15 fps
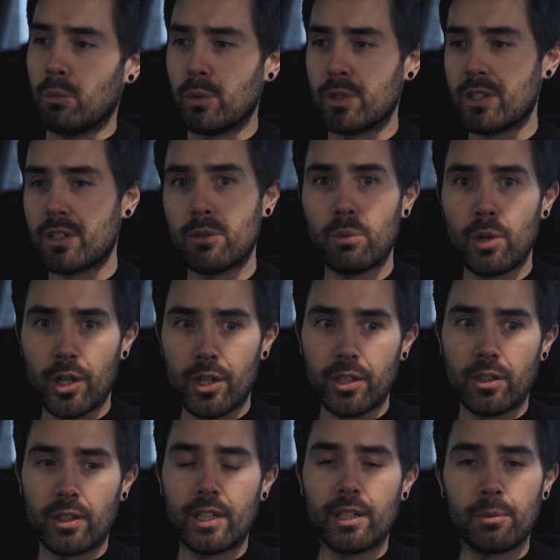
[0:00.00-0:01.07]
We're still
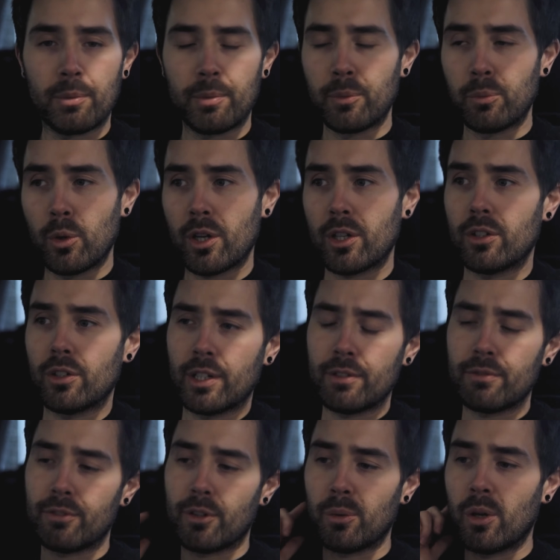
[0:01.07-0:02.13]
working on it. We've been working on
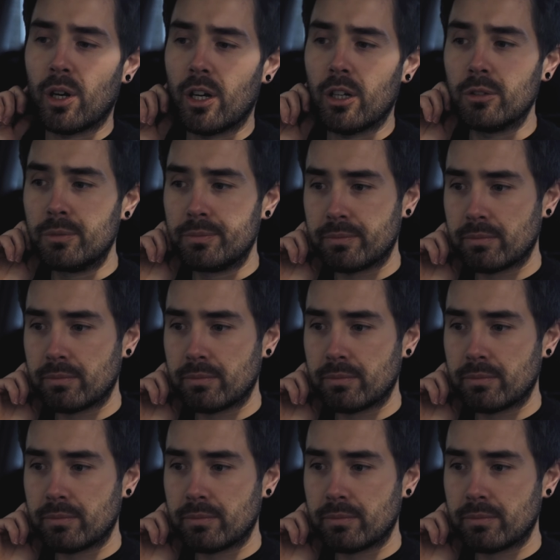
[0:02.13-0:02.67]
it for a while.